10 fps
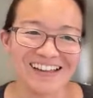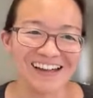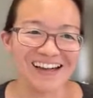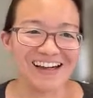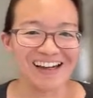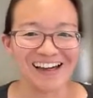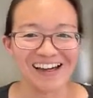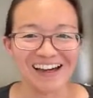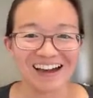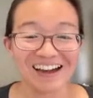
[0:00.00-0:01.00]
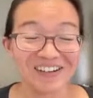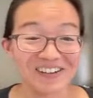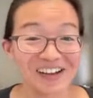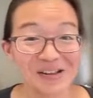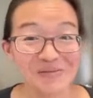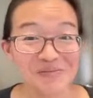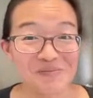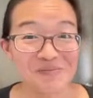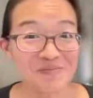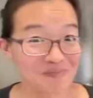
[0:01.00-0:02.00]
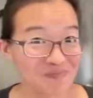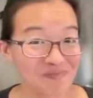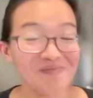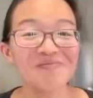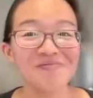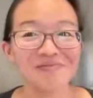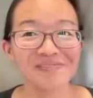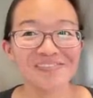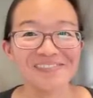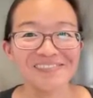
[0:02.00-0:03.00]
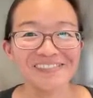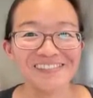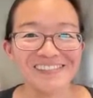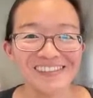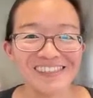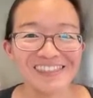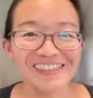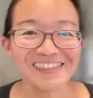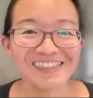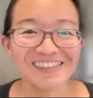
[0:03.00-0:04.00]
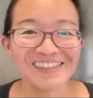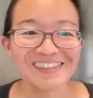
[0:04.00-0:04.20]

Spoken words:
Okay. Well, thank you so much, Lynn, for walking us